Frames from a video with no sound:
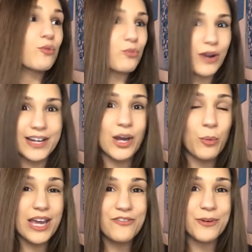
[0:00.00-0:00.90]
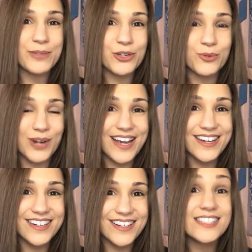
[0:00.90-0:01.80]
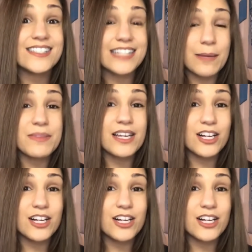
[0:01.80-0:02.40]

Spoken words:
Running away from you, right? Same thing